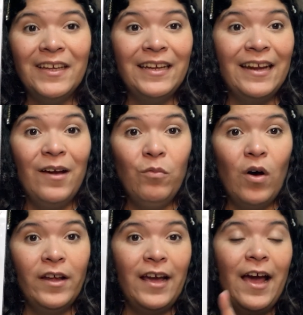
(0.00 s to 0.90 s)
I
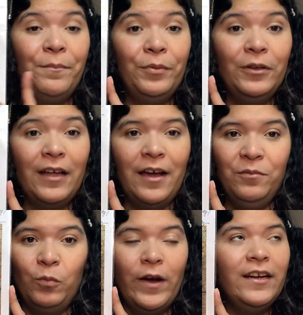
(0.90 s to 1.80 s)
went
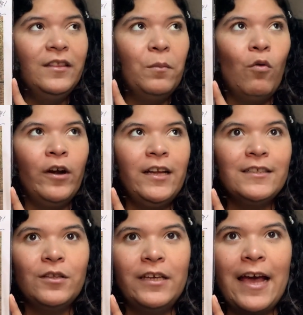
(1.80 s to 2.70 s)
in the morning
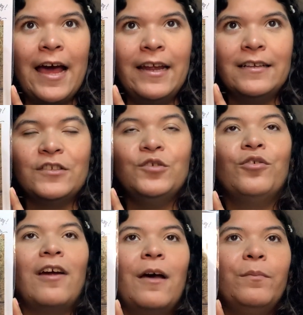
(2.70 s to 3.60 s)
to the annex to
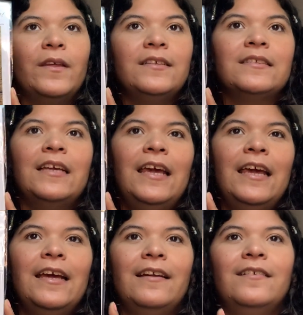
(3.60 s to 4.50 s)
grab this,
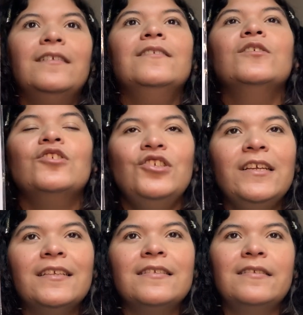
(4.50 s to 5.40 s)
and so she
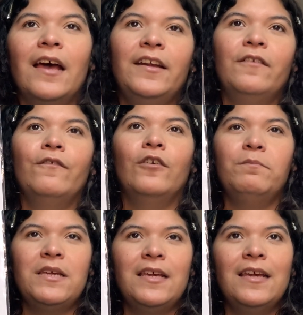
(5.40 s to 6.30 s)
can sign it for
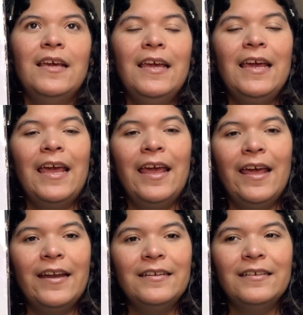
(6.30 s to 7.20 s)
me.
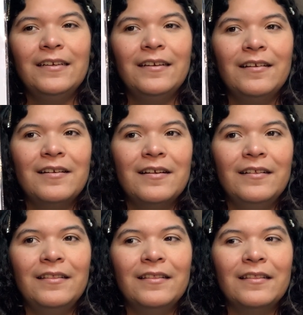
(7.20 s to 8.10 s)
And
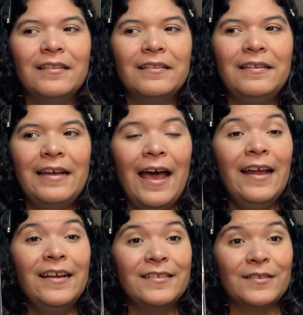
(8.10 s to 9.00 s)
the
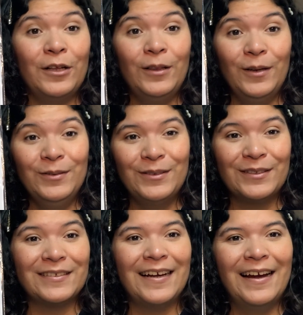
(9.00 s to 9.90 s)
annex
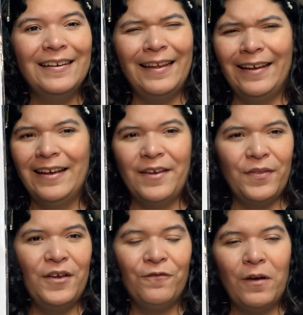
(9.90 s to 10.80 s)
closed, like, I
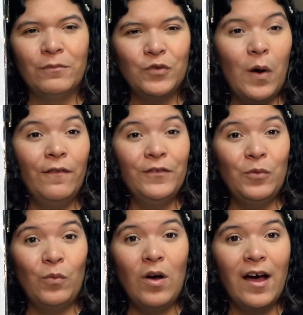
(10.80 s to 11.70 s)
think from 12
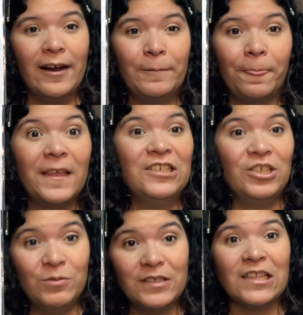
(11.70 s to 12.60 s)
to 1, and
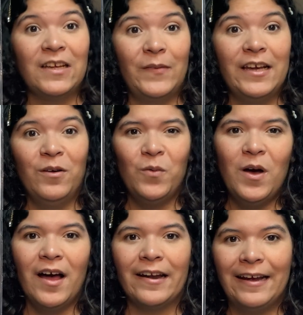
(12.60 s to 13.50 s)
she was leaving at
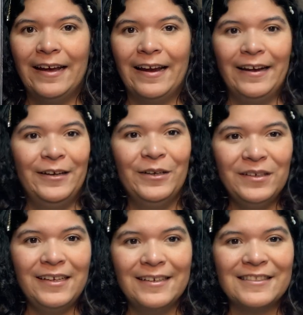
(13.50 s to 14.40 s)
1, and I
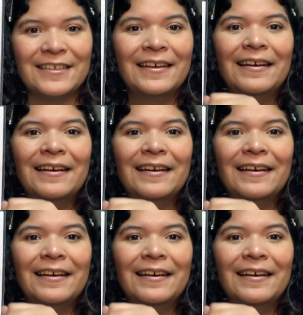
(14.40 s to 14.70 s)
couldn't,